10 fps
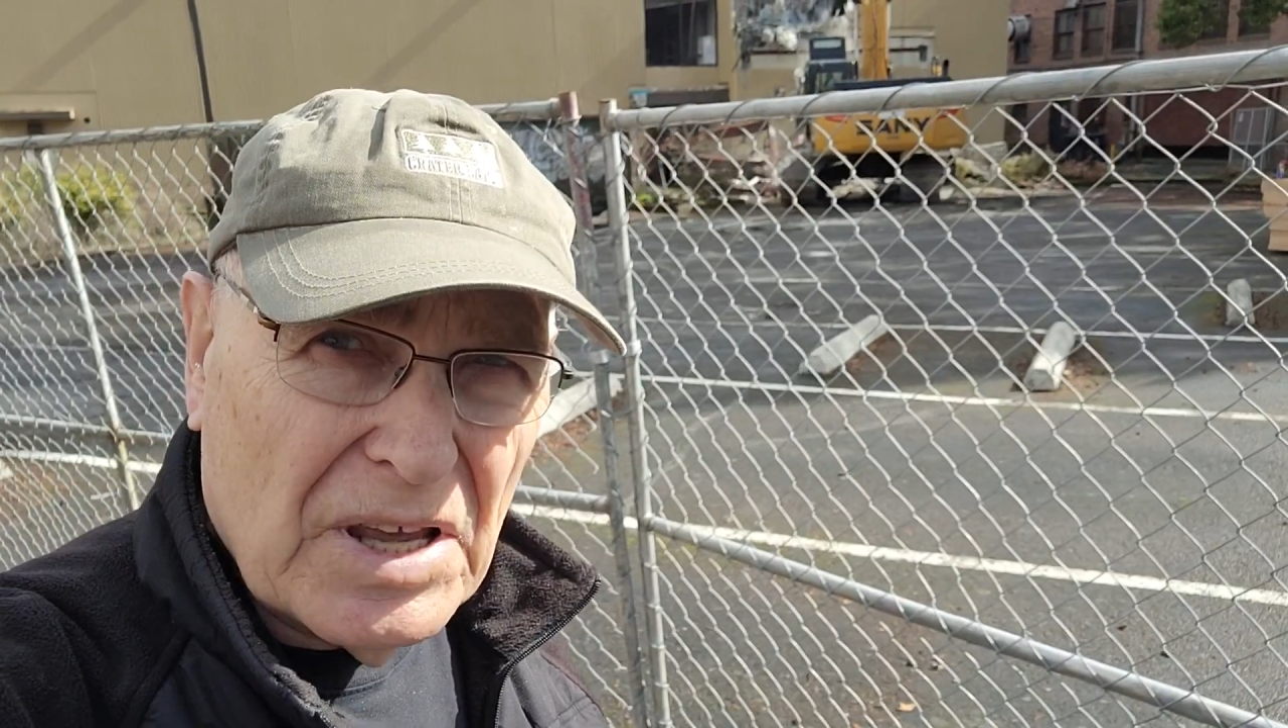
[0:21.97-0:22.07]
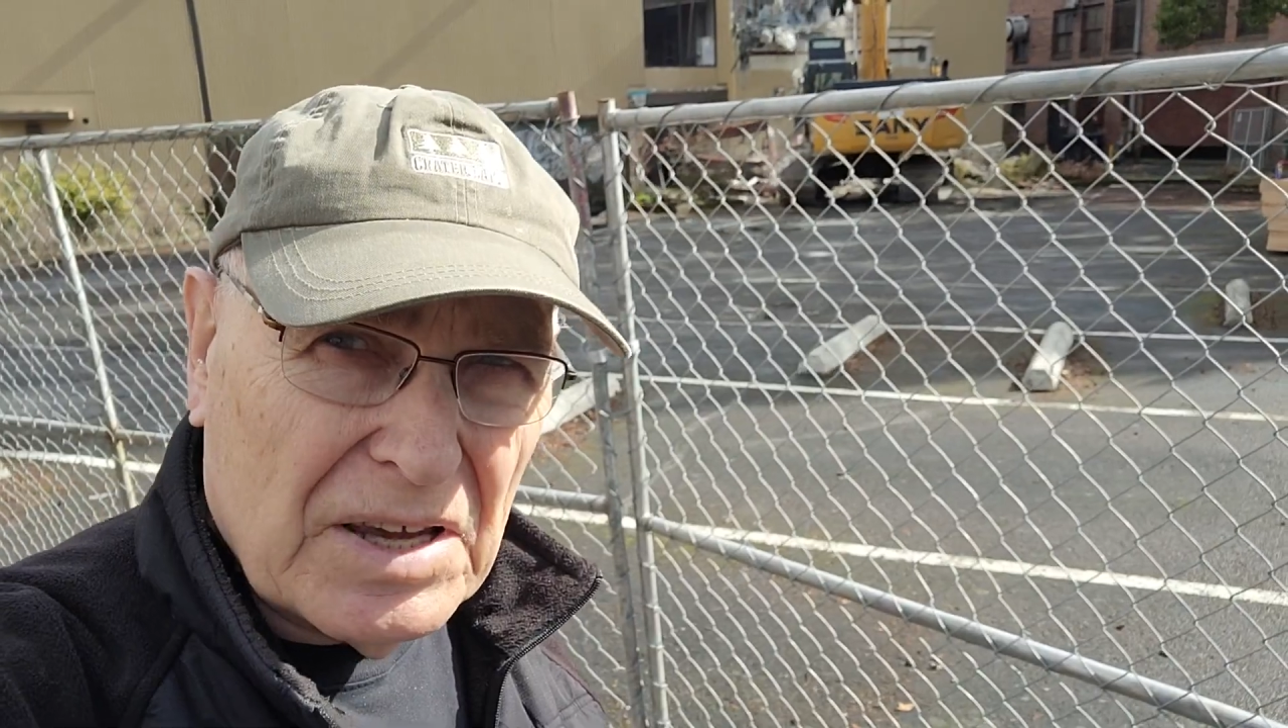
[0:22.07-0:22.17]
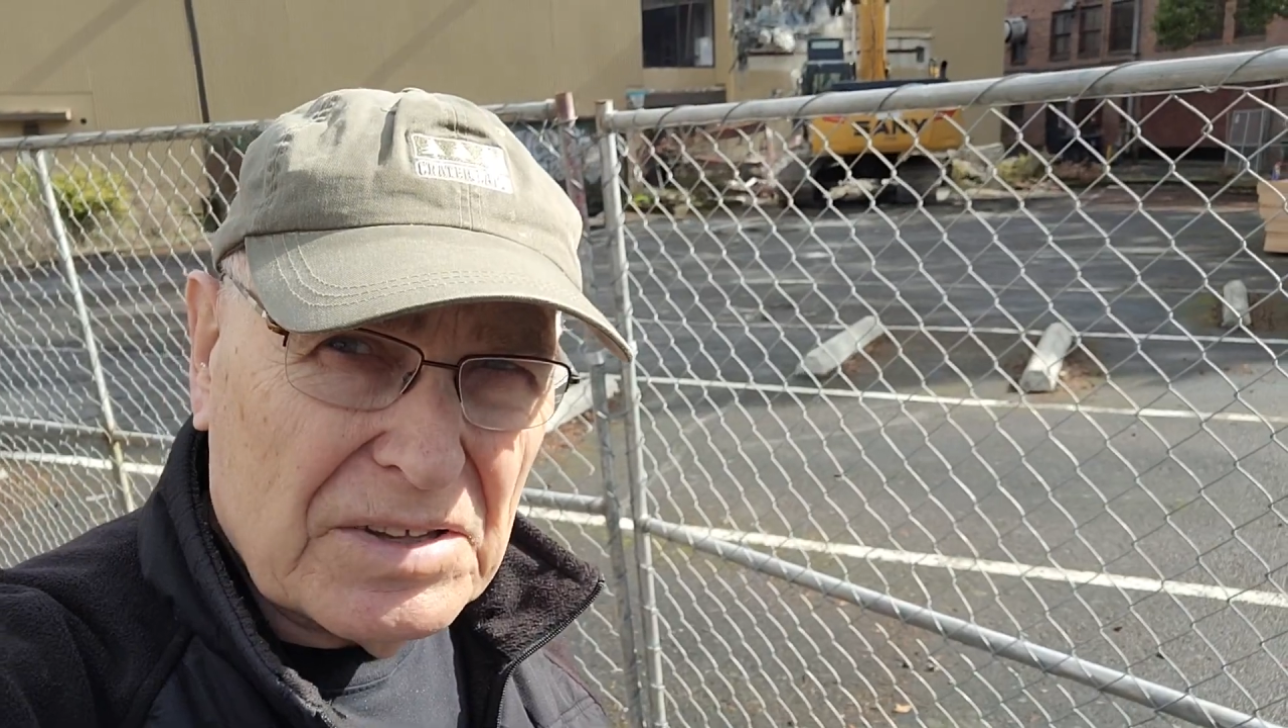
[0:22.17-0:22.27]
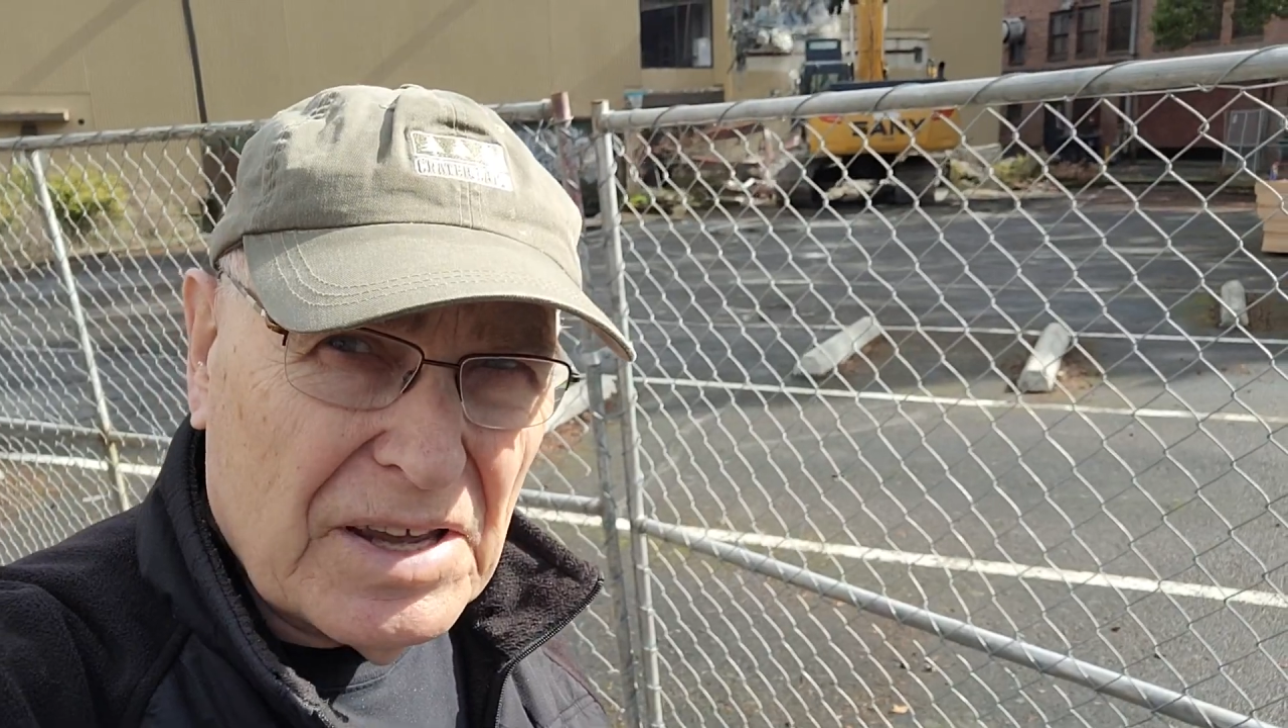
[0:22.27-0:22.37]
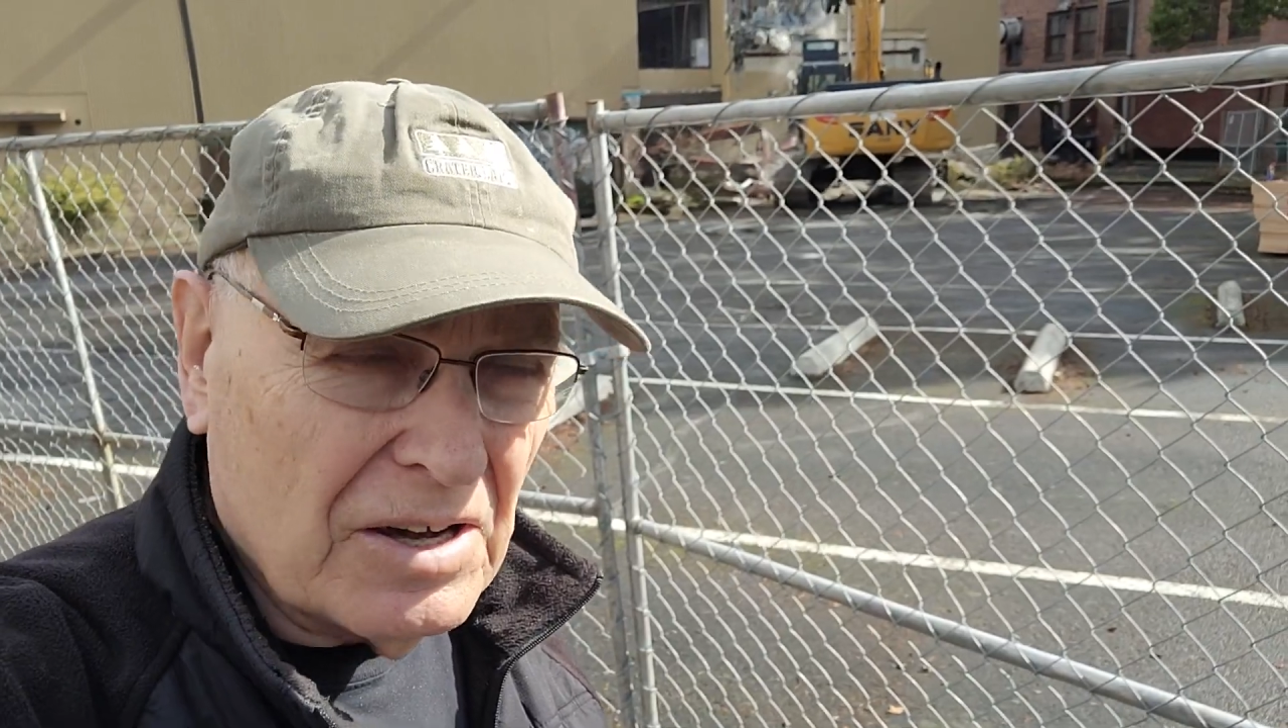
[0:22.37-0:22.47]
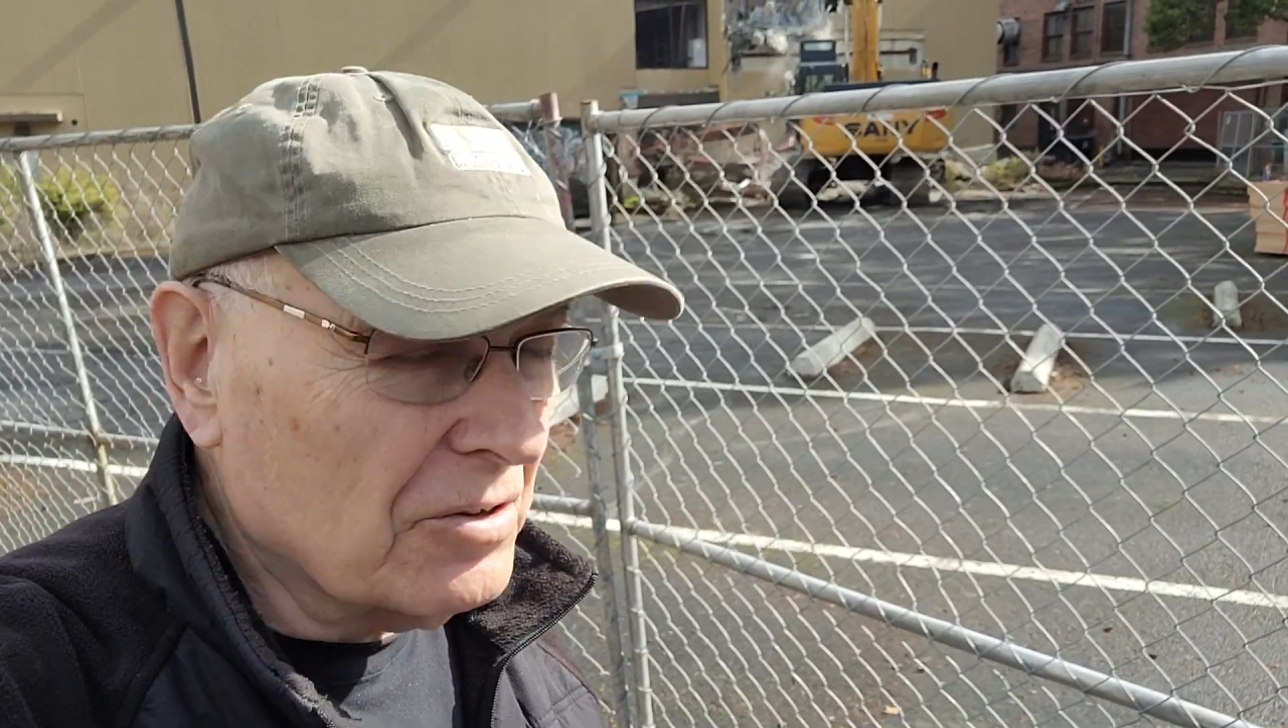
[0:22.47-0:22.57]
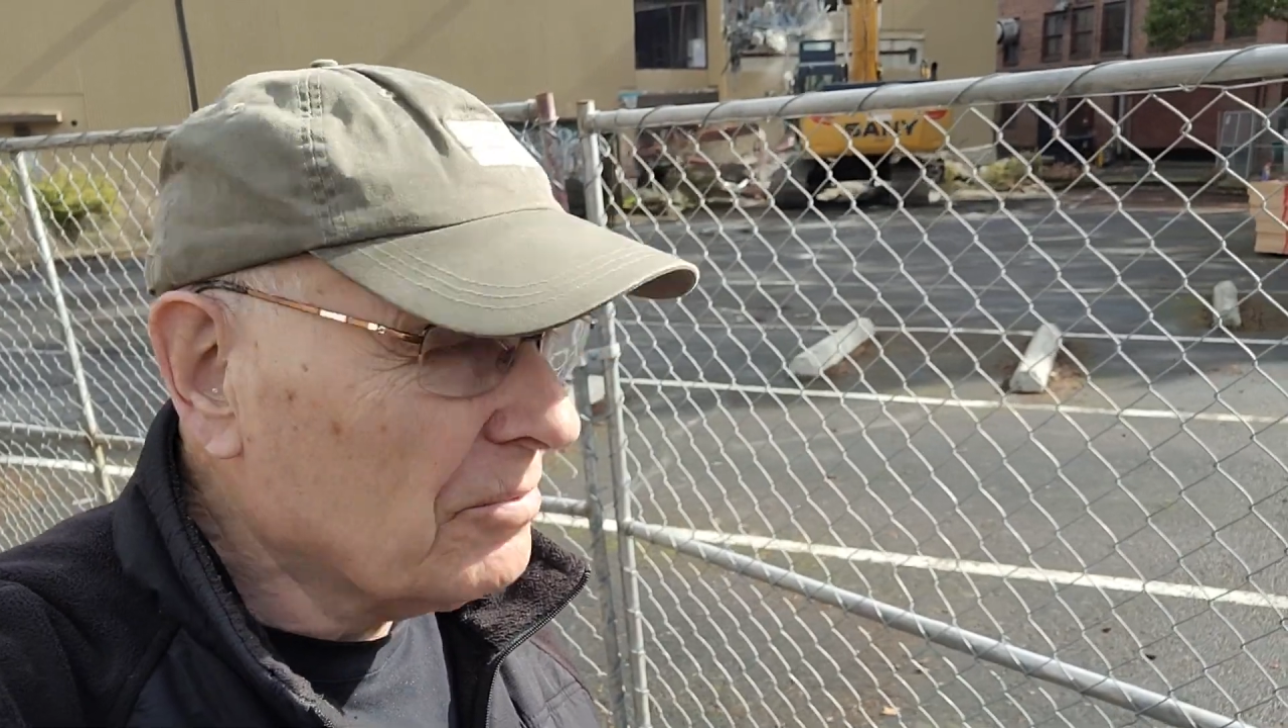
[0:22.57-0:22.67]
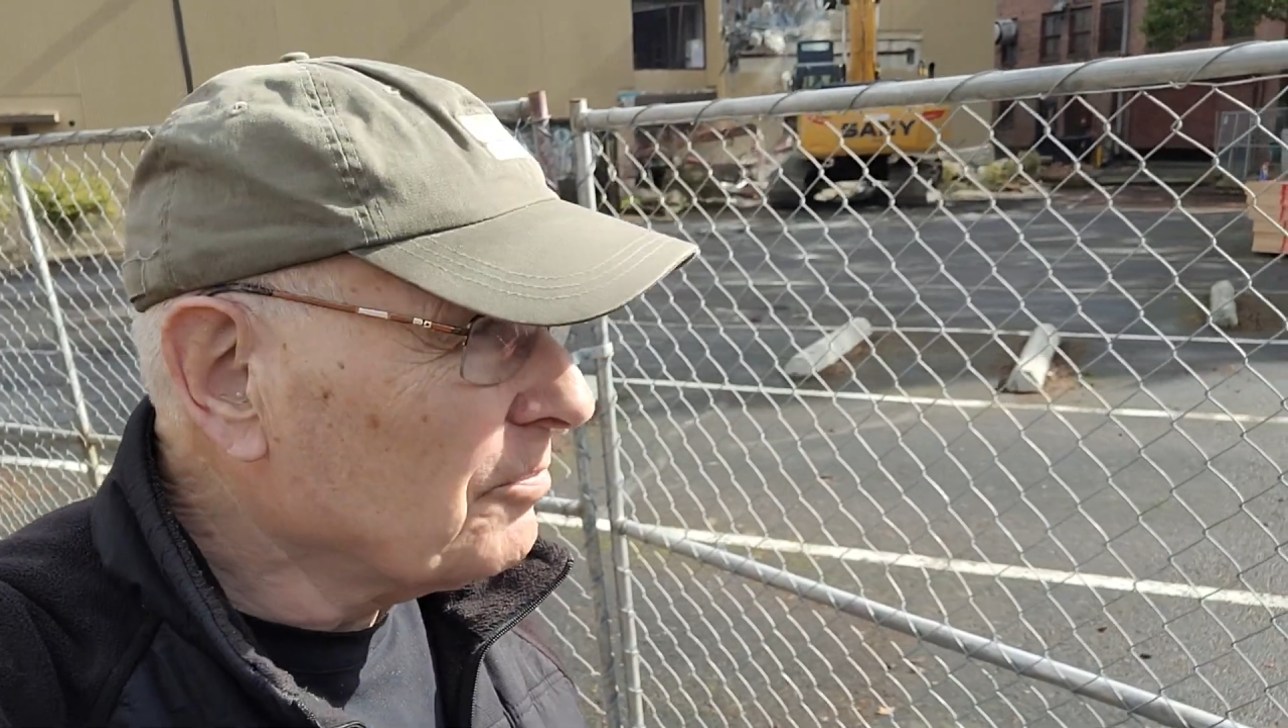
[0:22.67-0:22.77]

take it down.